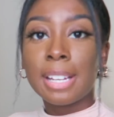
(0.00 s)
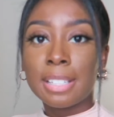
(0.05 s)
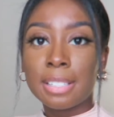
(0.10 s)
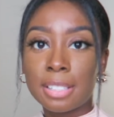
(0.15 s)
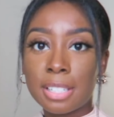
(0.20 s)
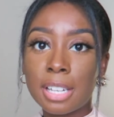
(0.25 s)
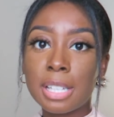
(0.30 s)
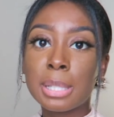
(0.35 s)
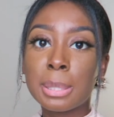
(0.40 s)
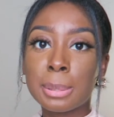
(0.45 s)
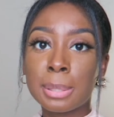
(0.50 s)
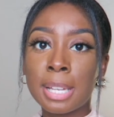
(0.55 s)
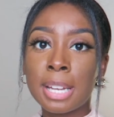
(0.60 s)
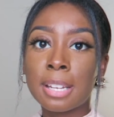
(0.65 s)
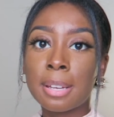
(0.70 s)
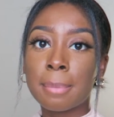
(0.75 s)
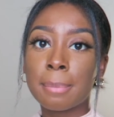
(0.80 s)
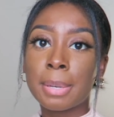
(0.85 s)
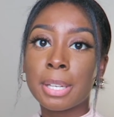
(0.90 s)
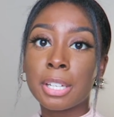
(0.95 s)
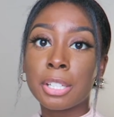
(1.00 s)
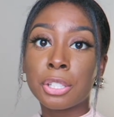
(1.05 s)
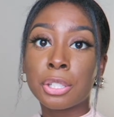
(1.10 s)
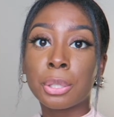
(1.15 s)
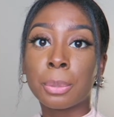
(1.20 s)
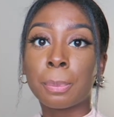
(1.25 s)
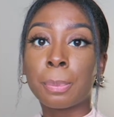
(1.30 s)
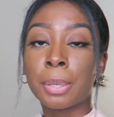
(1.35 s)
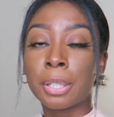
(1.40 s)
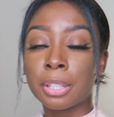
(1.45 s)
It does take a minute
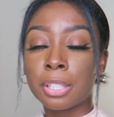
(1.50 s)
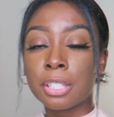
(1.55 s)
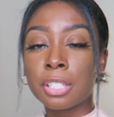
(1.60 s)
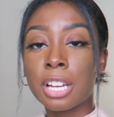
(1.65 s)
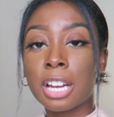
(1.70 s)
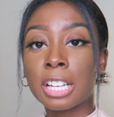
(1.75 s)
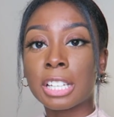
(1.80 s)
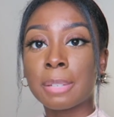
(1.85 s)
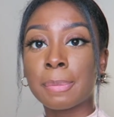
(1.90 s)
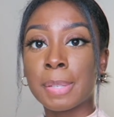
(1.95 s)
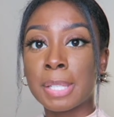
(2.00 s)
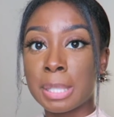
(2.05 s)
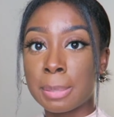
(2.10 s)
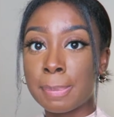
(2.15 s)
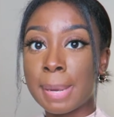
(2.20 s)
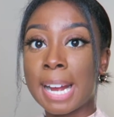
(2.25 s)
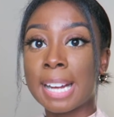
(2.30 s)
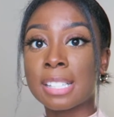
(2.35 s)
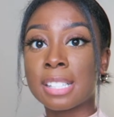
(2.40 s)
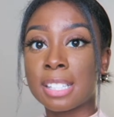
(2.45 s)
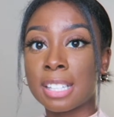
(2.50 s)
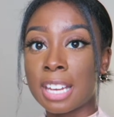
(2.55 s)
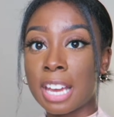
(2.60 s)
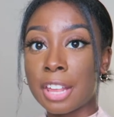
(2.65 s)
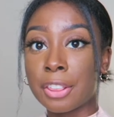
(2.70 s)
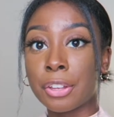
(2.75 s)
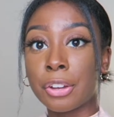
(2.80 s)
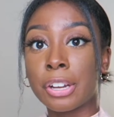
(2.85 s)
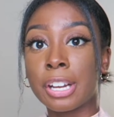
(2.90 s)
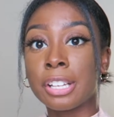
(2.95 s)
to put the documents back
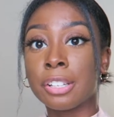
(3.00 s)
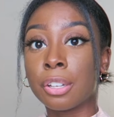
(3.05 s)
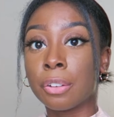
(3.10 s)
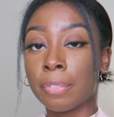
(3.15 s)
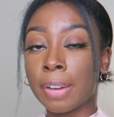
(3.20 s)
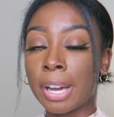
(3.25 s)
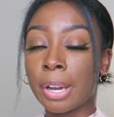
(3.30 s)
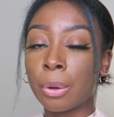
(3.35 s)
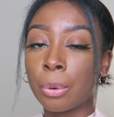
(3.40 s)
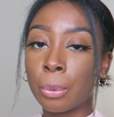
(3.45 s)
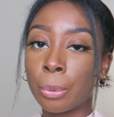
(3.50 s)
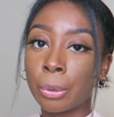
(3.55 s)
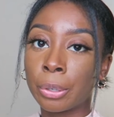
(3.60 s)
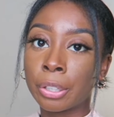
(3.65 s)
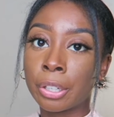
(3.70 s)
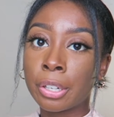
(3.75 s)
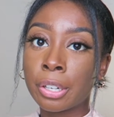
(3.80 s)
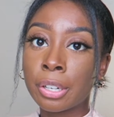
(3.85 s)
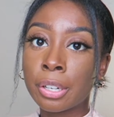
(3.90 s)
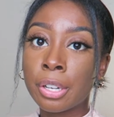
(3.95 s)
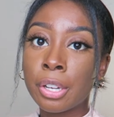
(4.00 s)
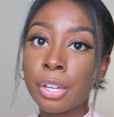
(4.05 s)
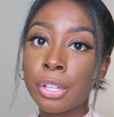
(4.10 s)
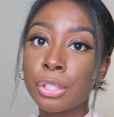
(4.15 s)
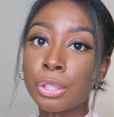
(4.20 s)
together in the right order,